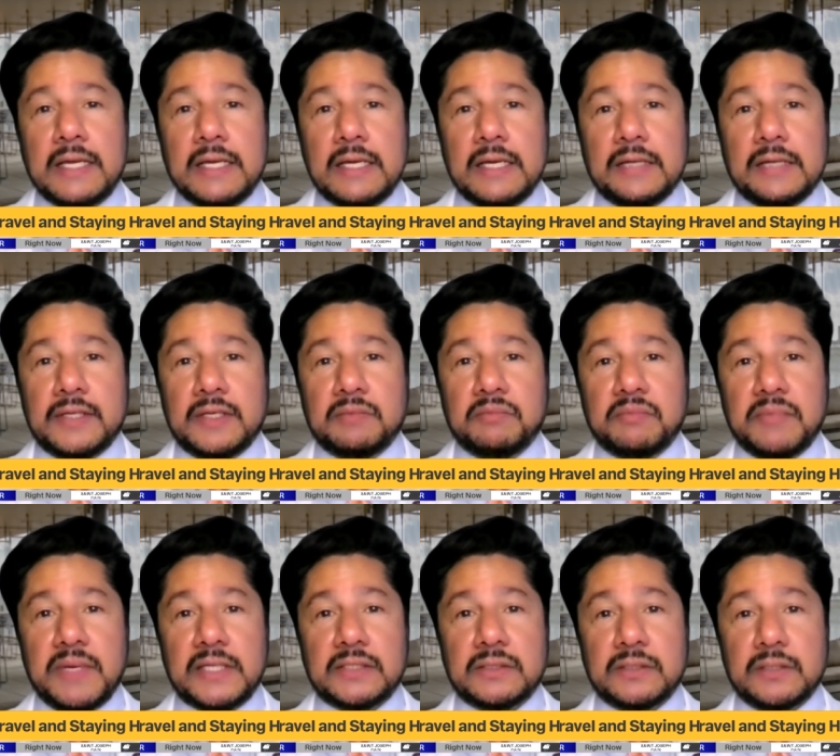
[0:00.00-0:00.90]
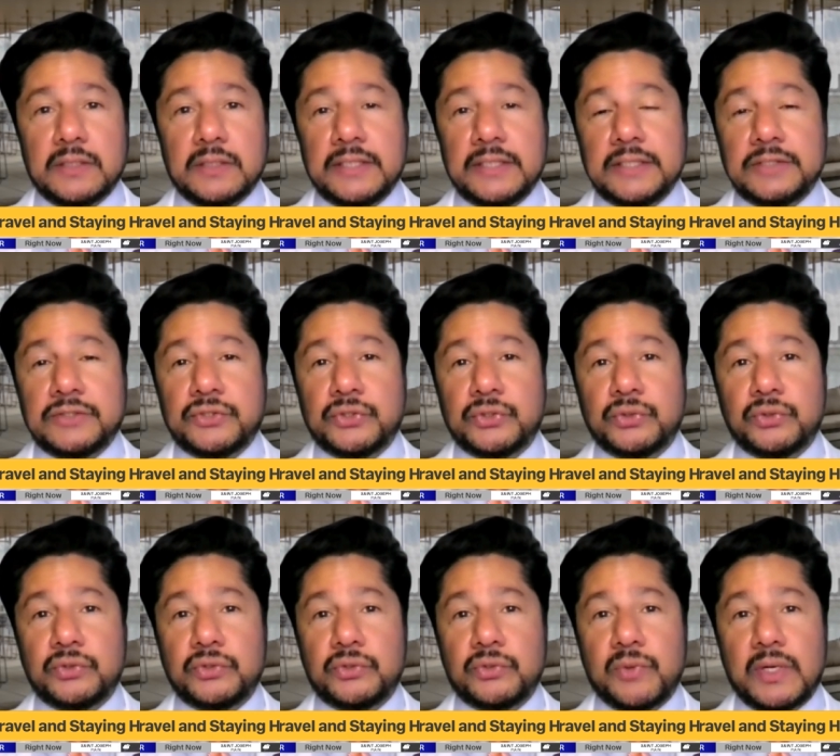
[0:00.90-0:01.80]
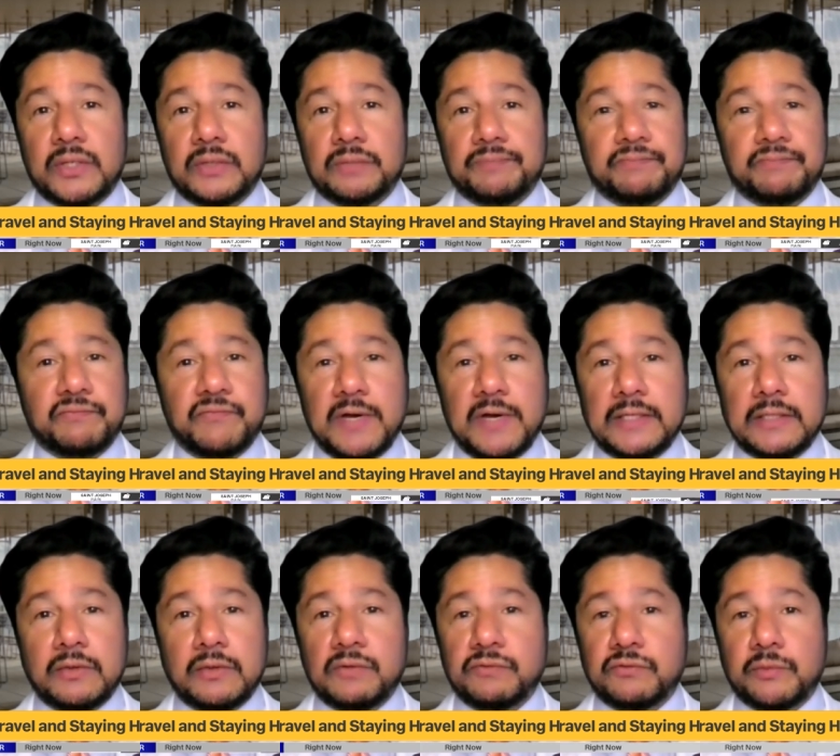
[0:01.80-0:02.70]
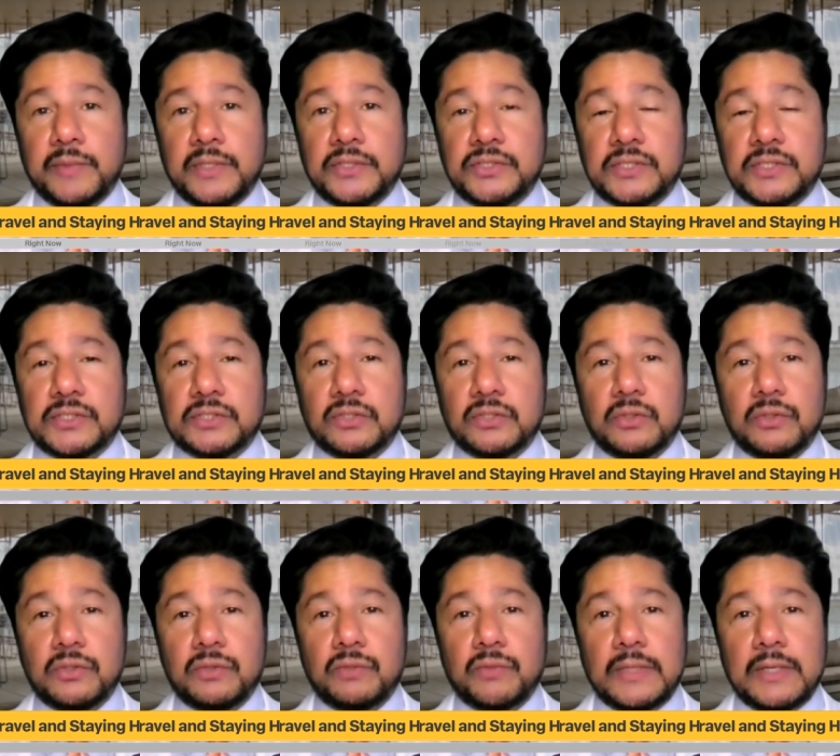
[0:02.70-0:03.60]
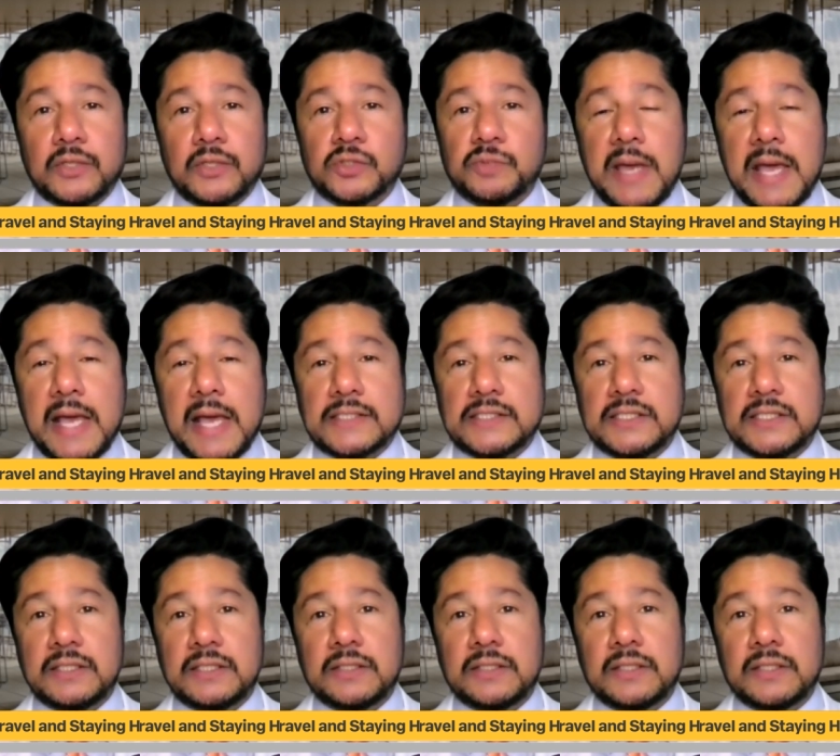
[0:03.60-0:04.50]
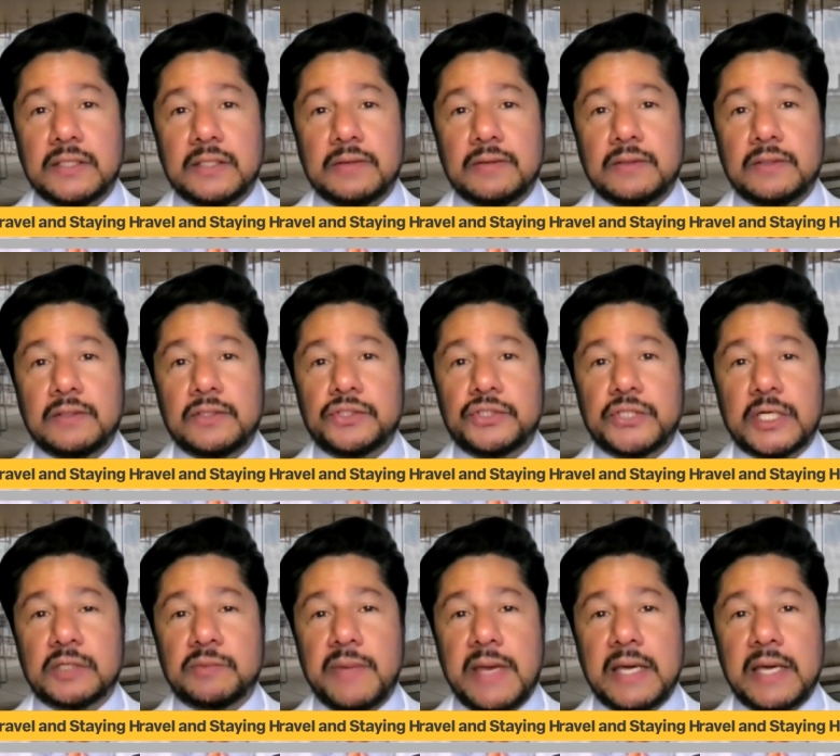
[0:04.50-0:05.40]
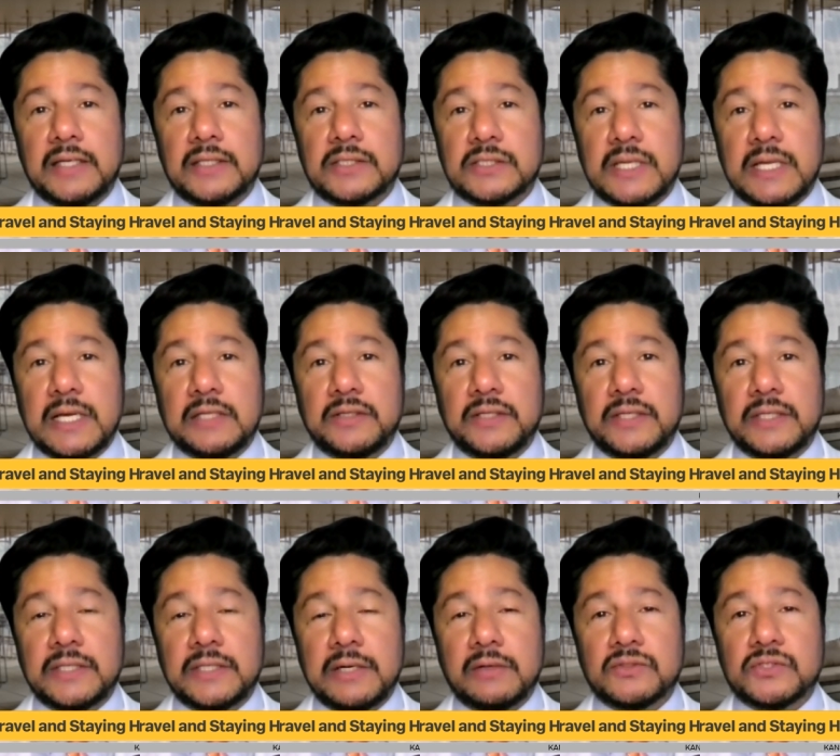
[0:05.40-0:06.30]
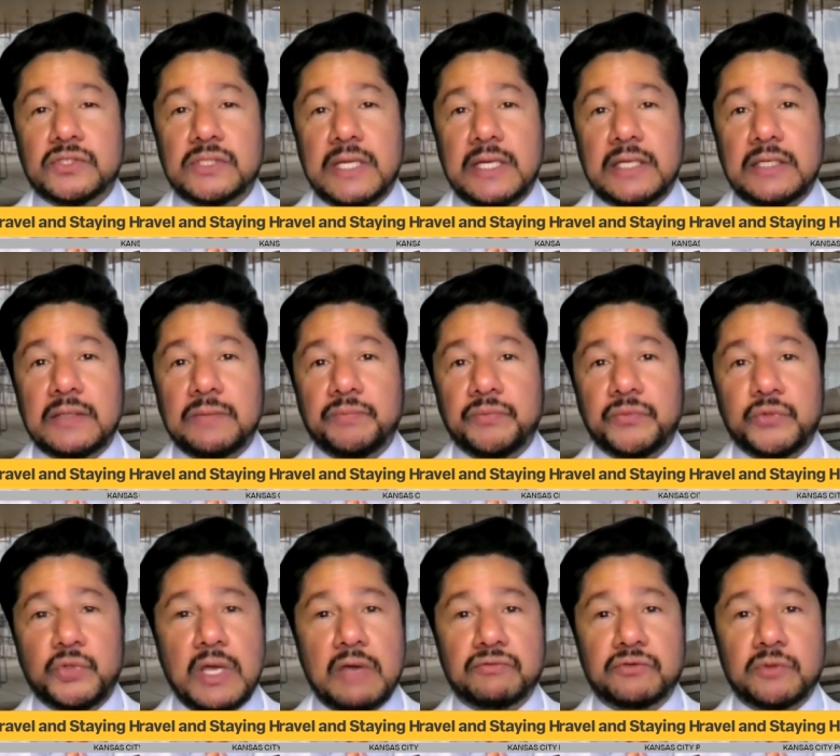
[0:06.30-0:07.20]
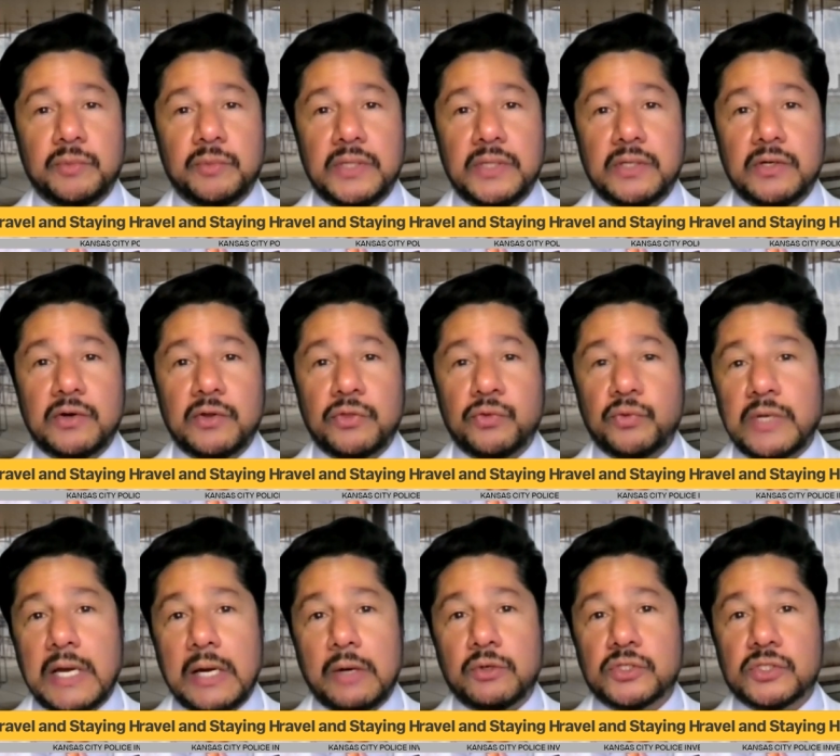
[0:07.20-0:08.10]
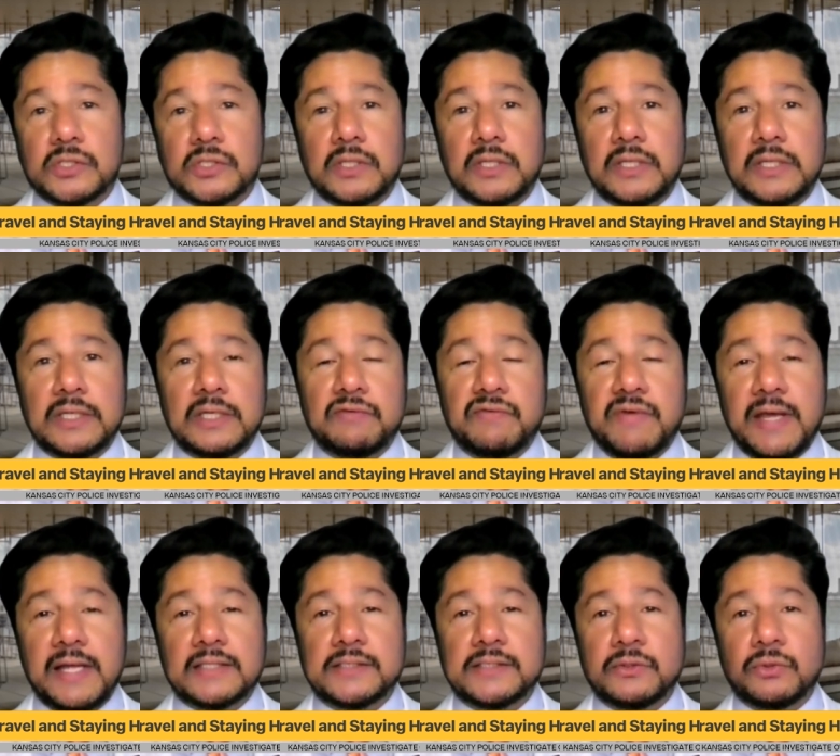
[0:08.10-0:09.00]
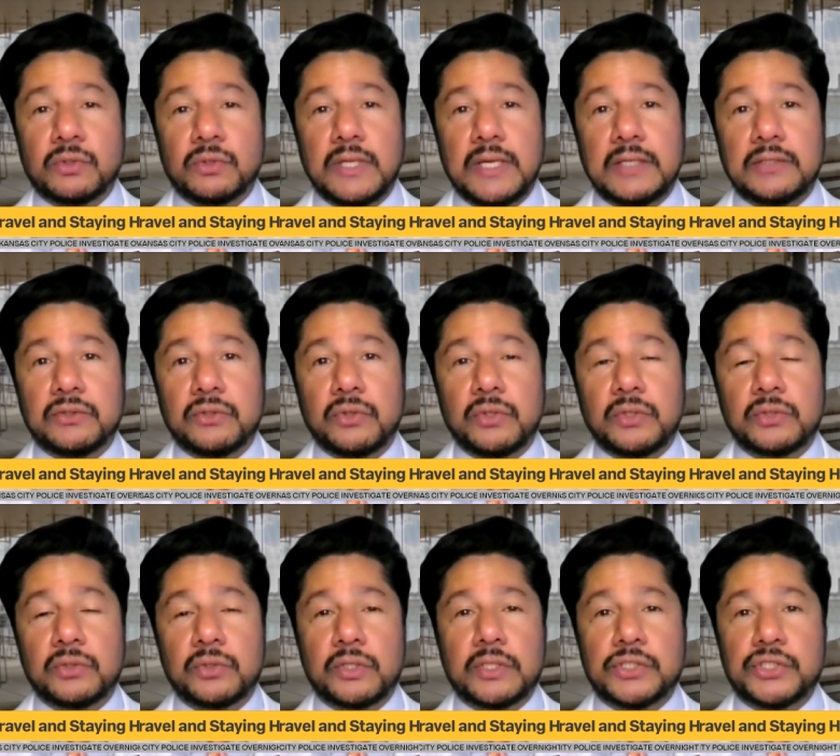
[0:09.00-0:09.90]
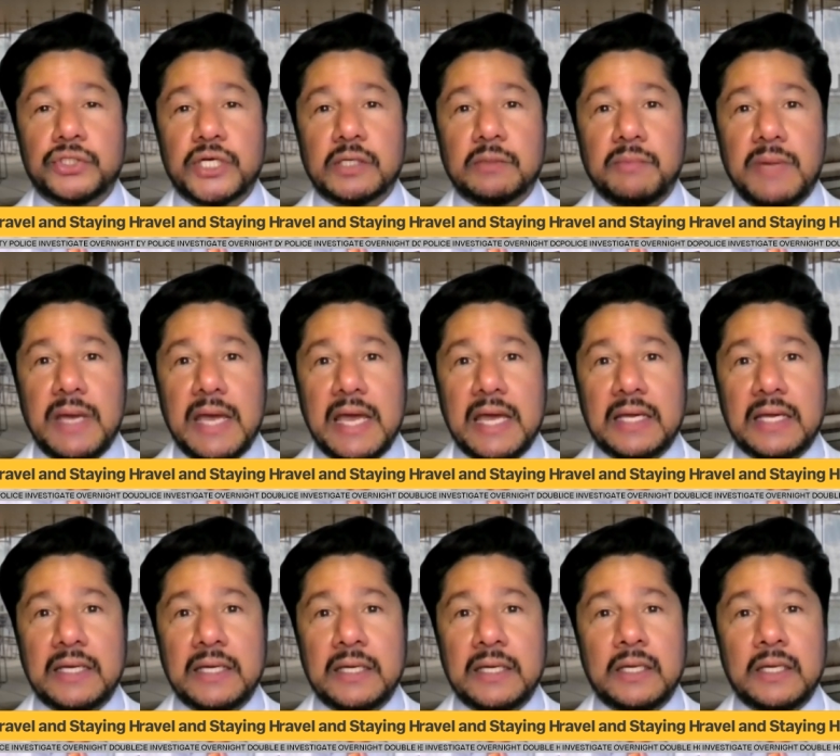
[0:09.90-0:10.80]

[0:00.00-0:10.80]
And then mentally, too, you want to find out information. So when I was passing the check baggage line, they announced that you have to be there three hours in advance in Orlando in order to check a bag